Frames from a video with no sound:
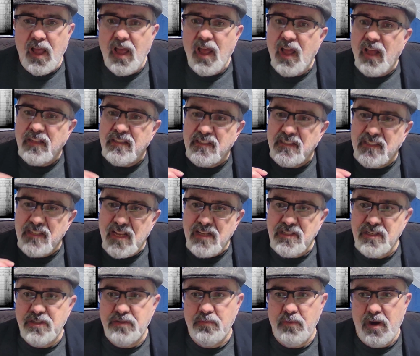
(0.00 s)

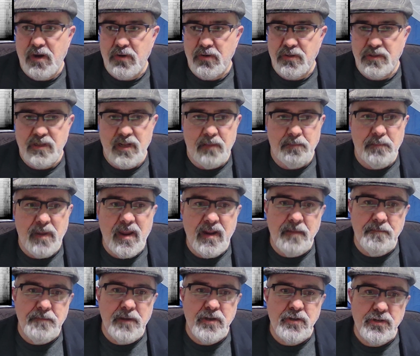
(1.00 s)
census records that paint a
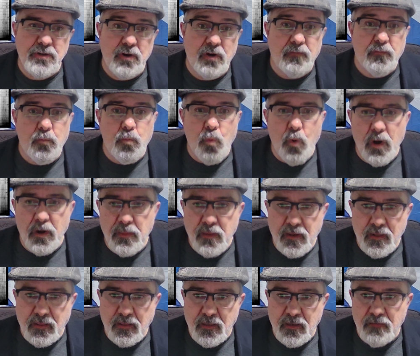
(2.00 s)
picture of where they
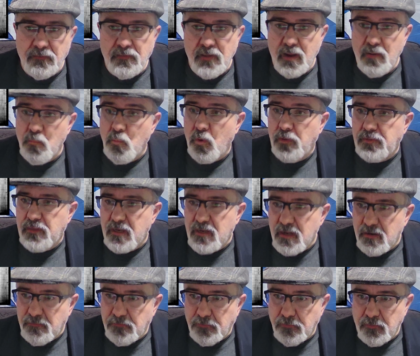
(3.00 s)
lived and what they
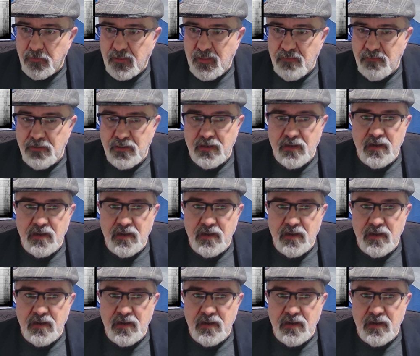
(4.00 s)
did for a living,